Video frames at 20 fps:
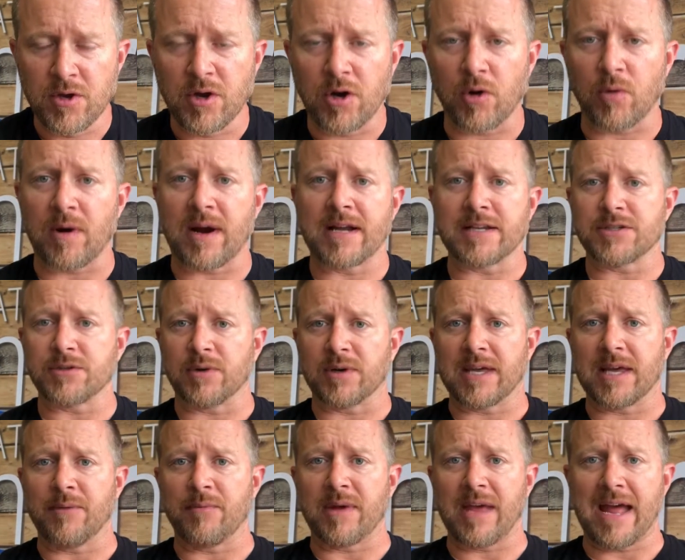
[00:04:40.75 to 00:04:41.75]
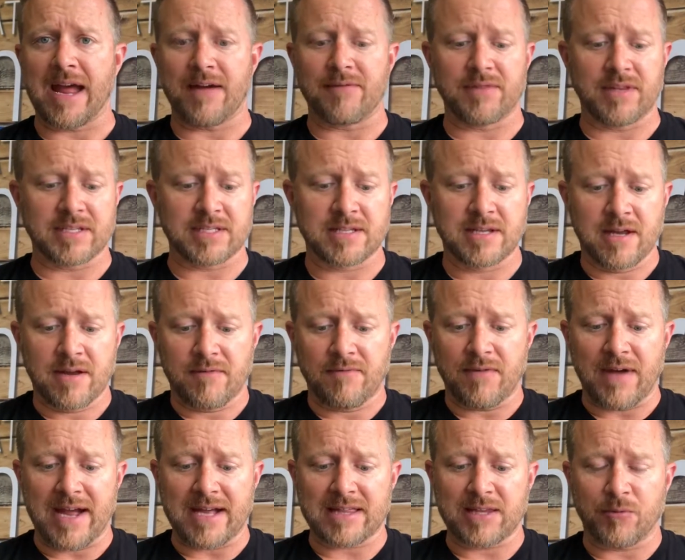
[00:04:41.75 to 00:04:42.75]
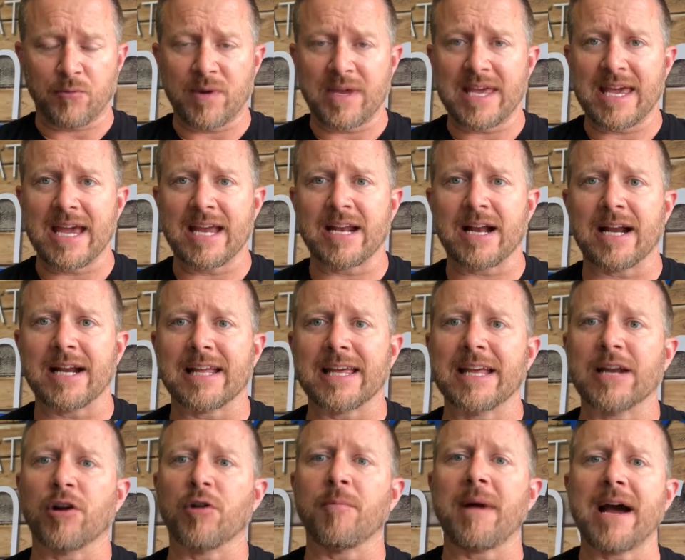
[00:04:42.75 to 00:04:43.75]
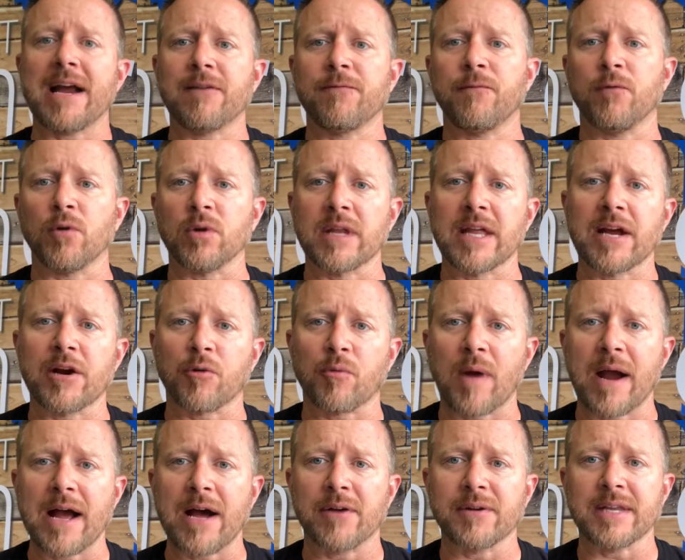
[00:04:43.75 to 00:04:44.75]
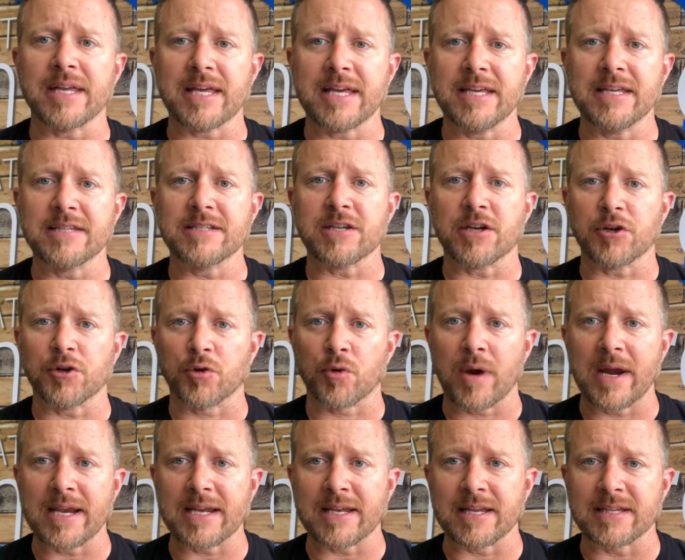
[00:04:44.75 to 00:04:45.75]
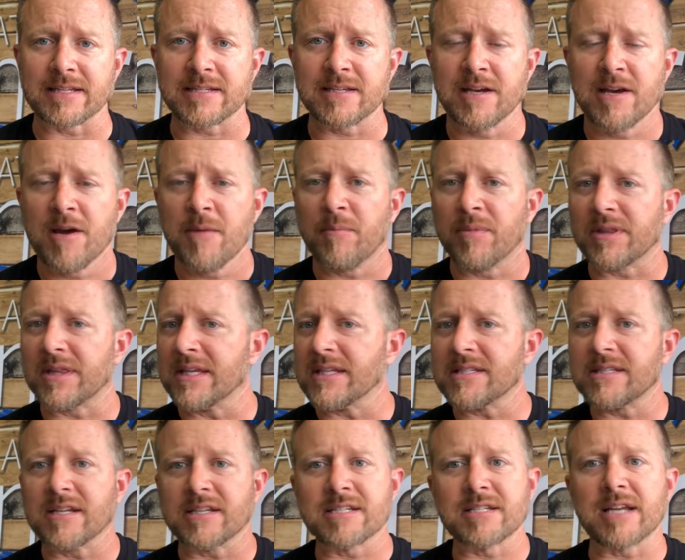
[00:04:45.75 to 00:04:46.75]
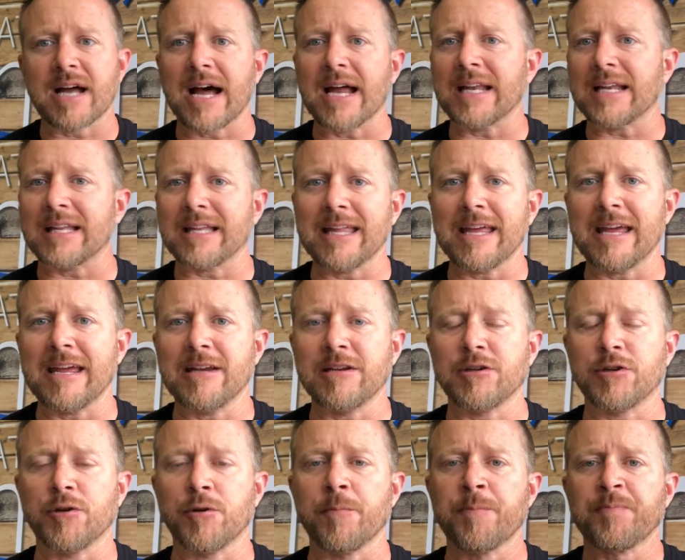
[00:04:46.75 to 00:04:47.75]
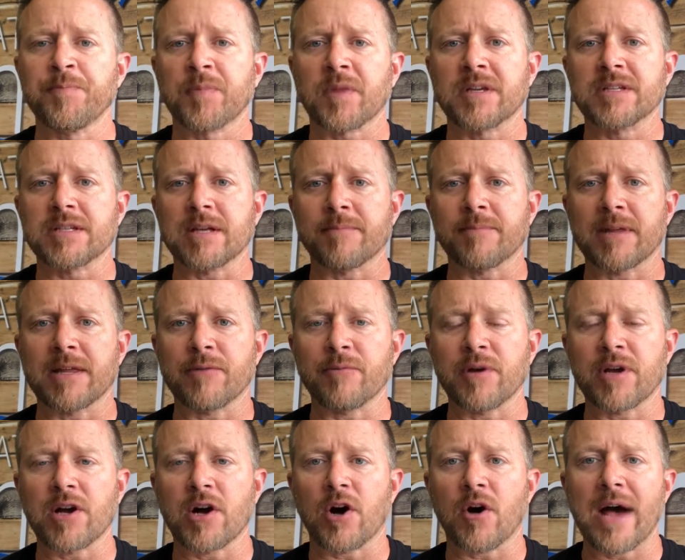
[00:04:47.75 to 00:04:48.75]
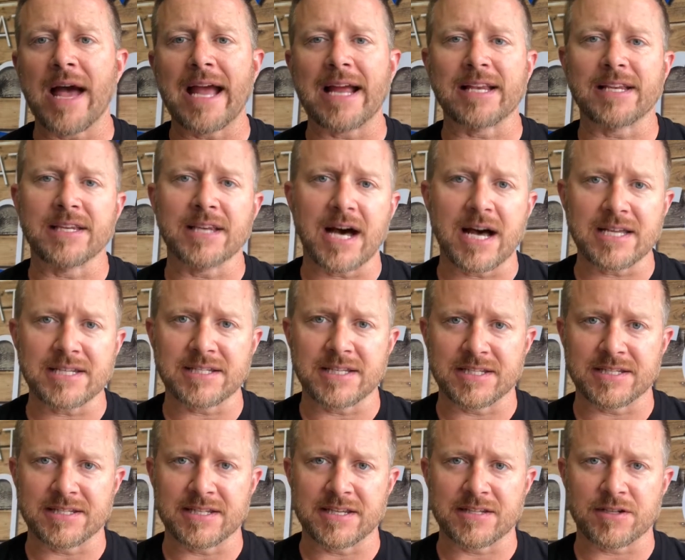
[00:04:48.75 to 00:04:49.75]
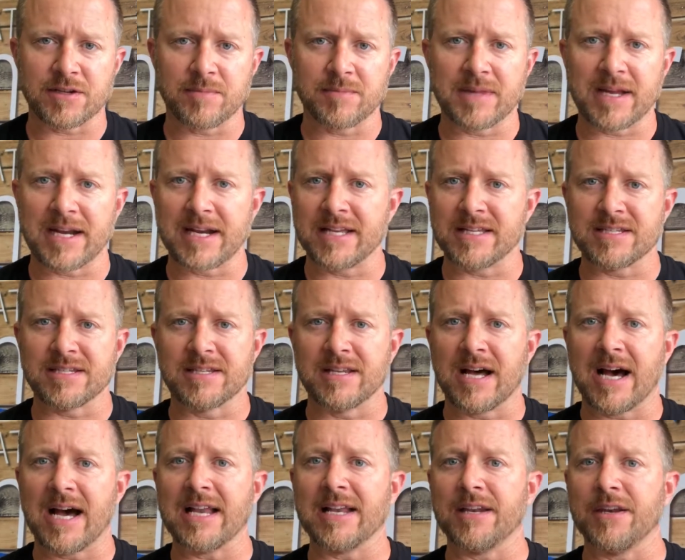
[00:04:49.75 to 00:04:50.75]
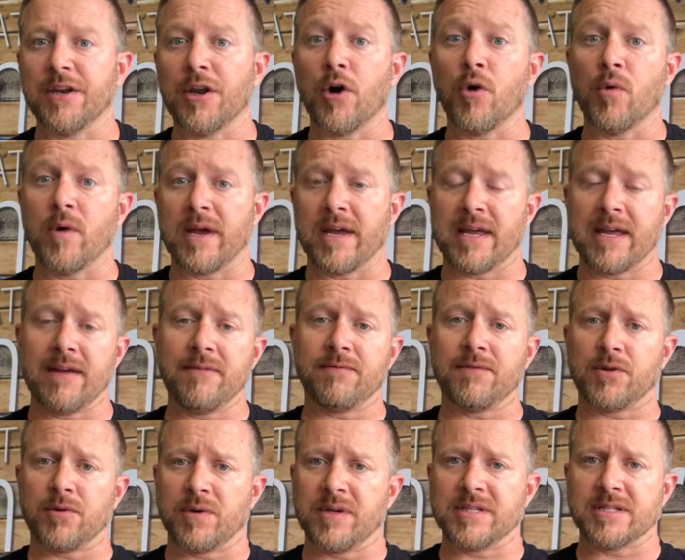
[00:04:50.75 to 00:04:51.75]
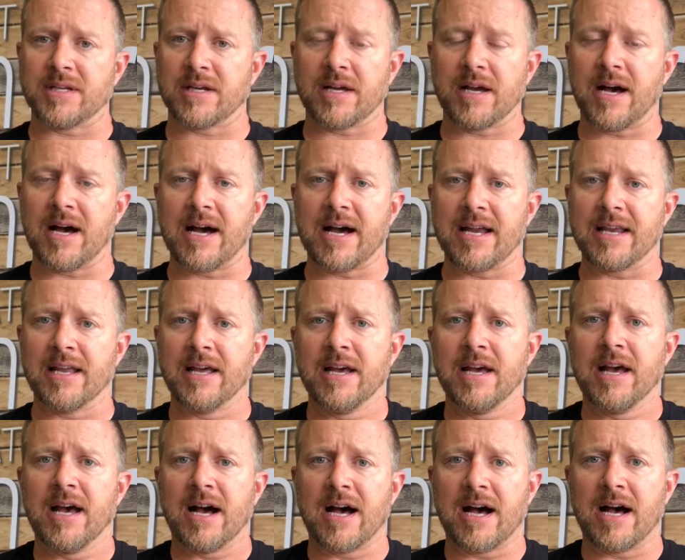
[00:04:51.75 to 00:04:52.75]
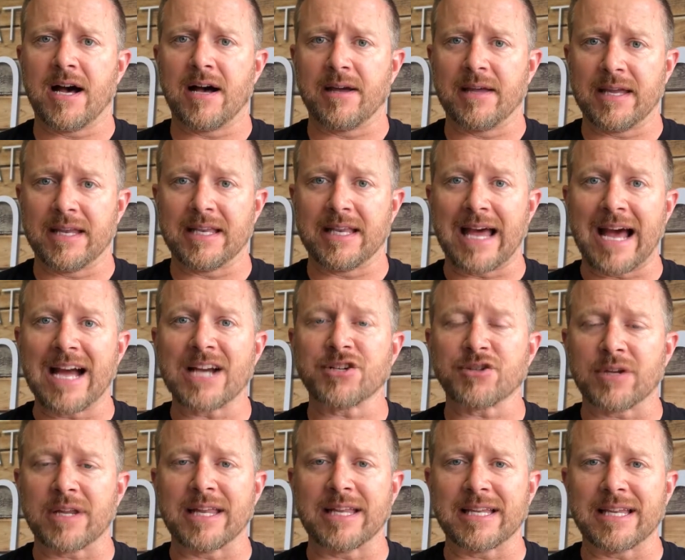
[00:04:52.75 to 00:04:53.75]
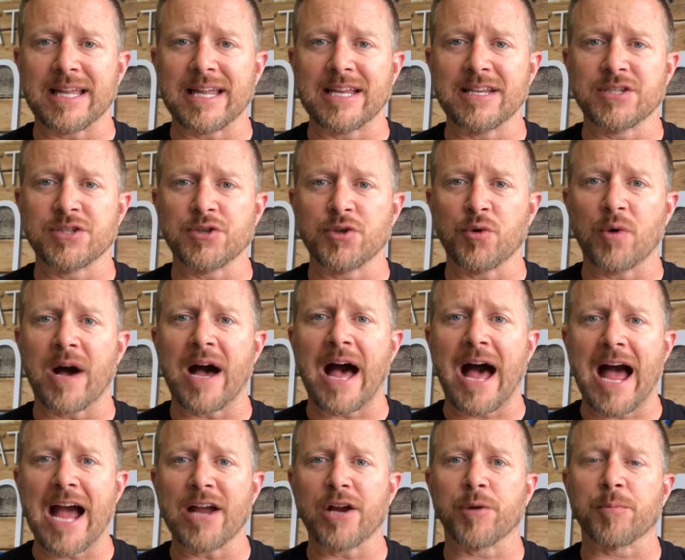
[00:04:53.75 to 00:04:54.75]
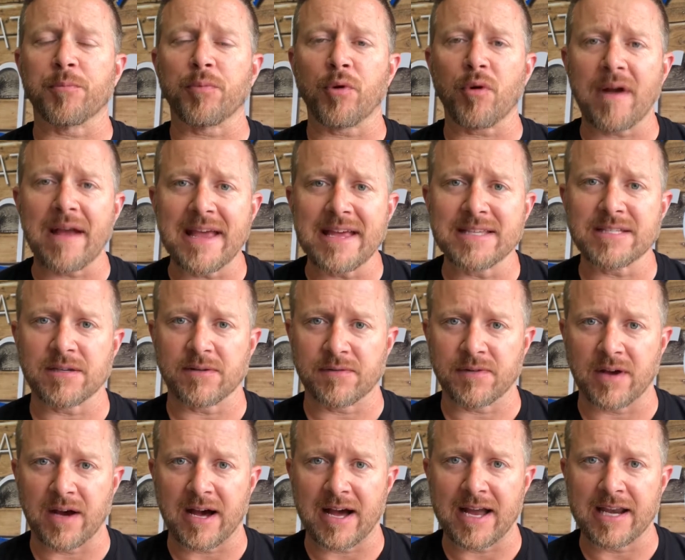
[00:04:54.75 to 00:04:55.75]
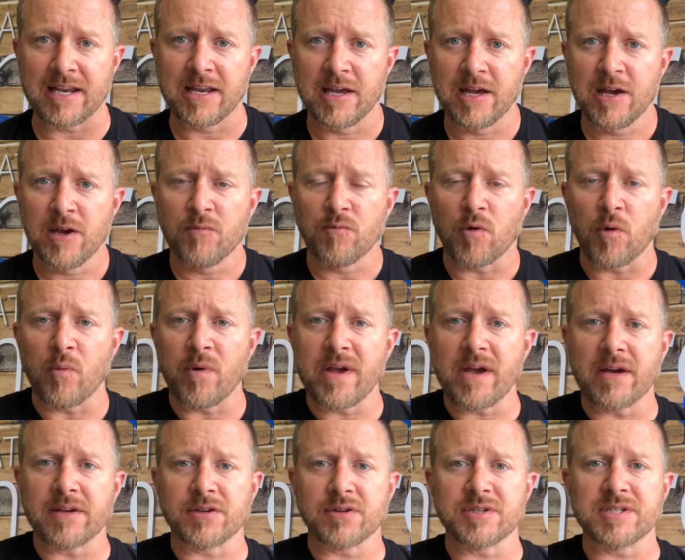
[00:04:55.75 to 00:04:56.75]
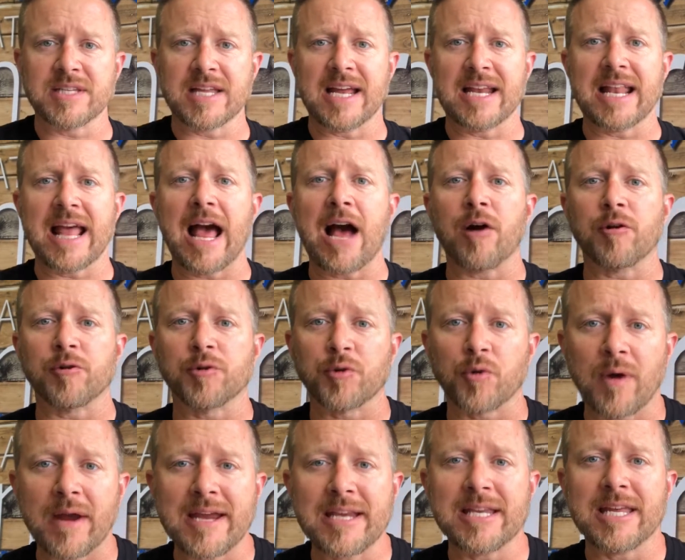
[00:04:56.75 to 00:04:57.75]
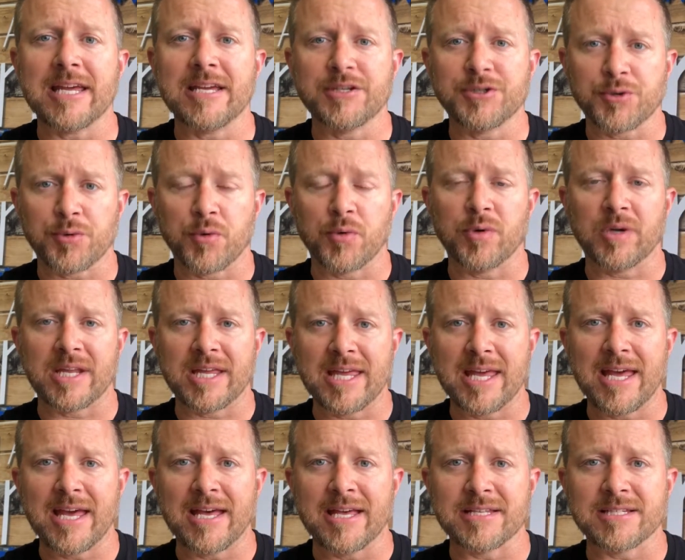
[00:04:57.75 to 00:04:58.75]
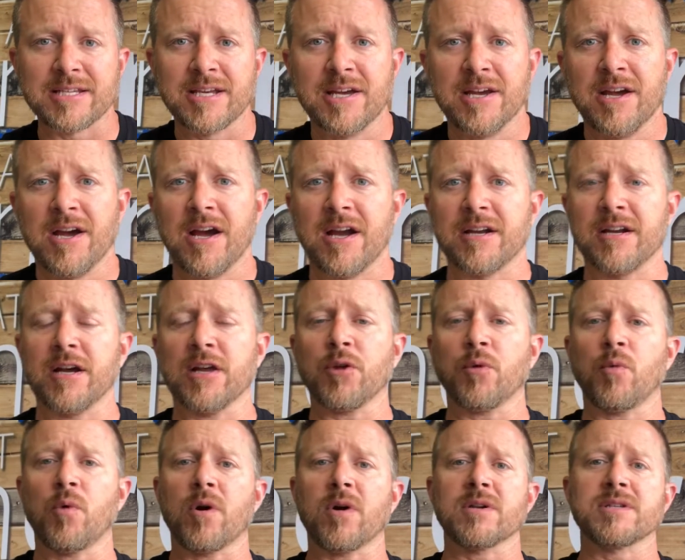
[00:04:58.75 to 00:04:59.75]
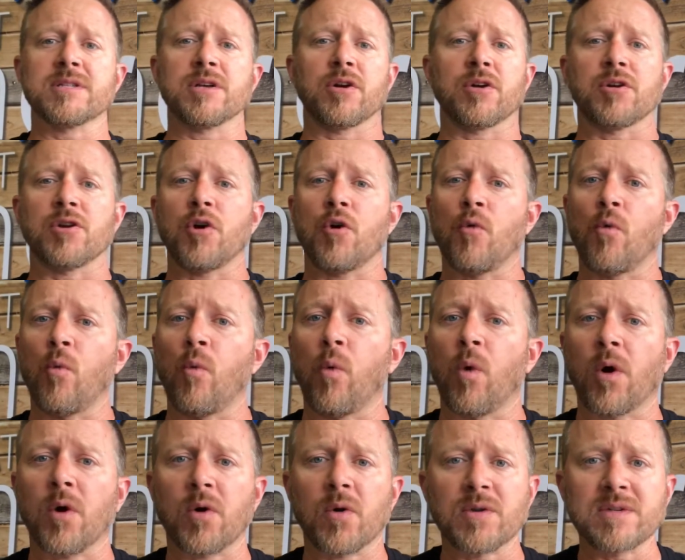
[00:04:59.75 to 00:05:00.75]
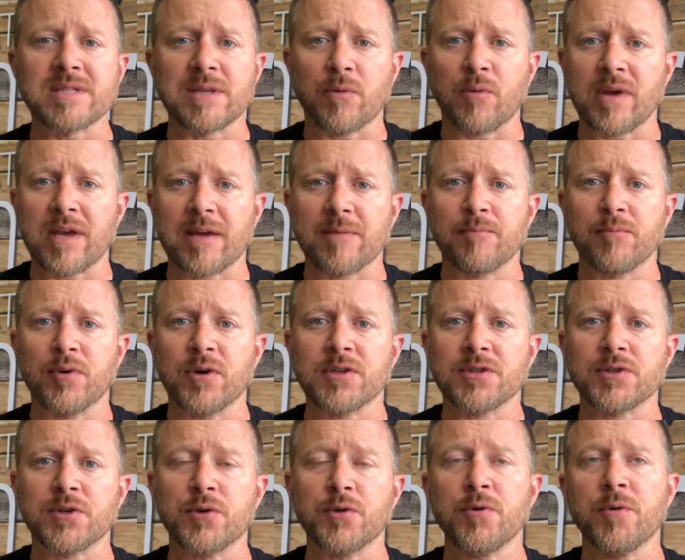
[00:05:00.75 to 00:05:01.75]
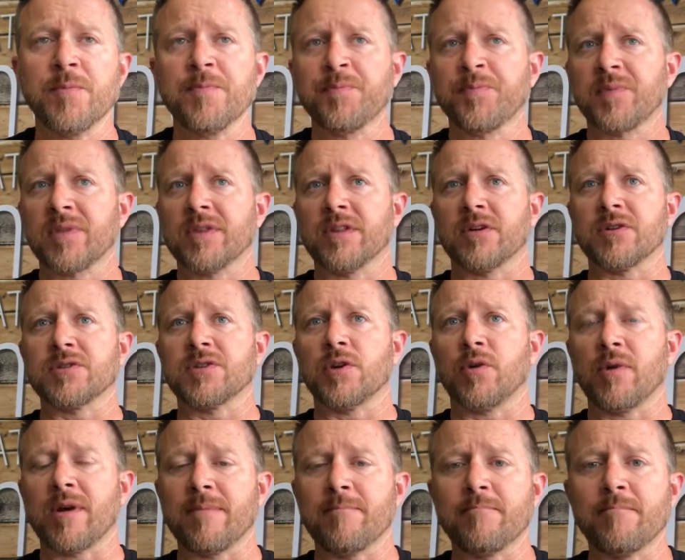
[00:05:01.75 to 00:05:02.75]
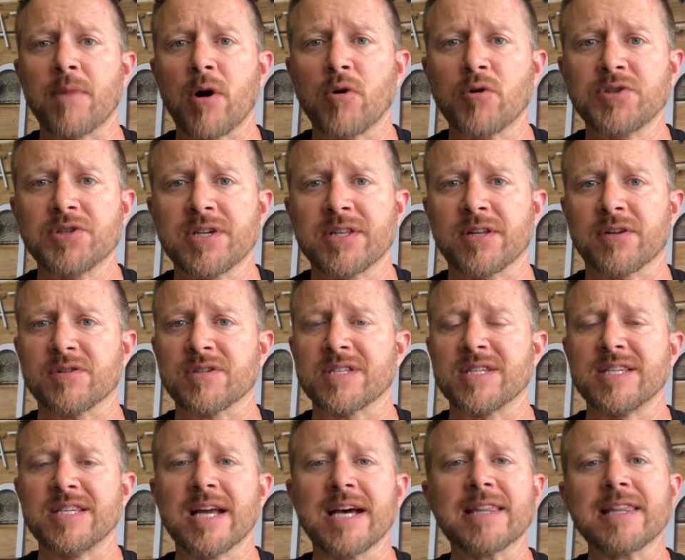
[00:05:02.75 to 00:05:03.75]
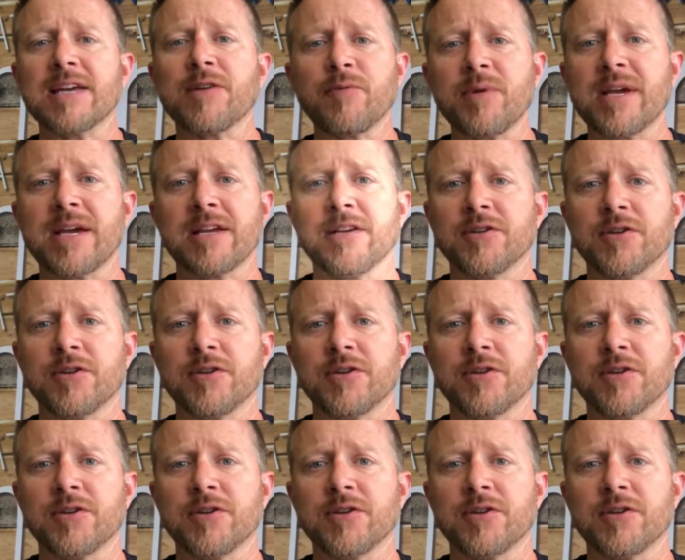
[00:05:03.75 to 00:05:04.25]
All right, so again, we have this fact that we cannot get our mind fully around His greatness. But this does not lead to something we call agnosticism, that is, not knowing if there is a God. It actually leads to a higher praise of God when we understand how great He truly is. In other other words, there are no words that we can put to, there's no emotion, there's nothing we can